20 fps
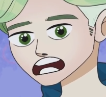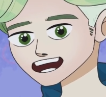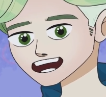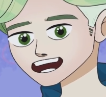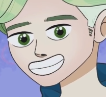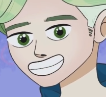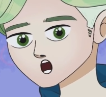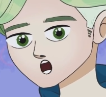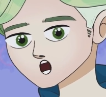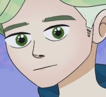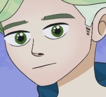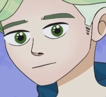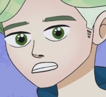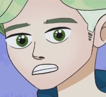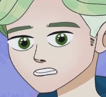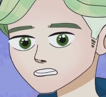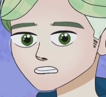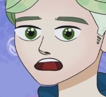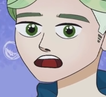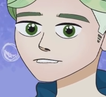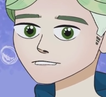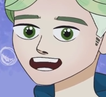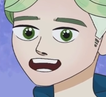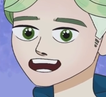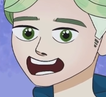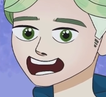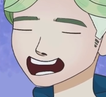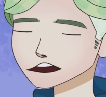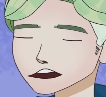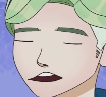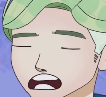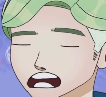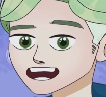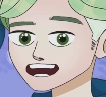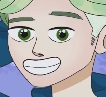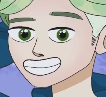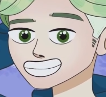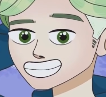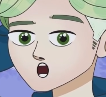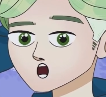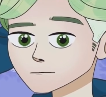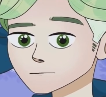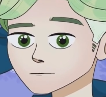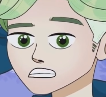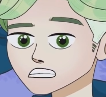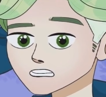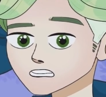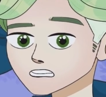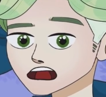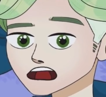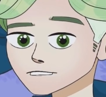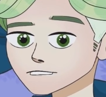until I'm not peekaboo at all. Well,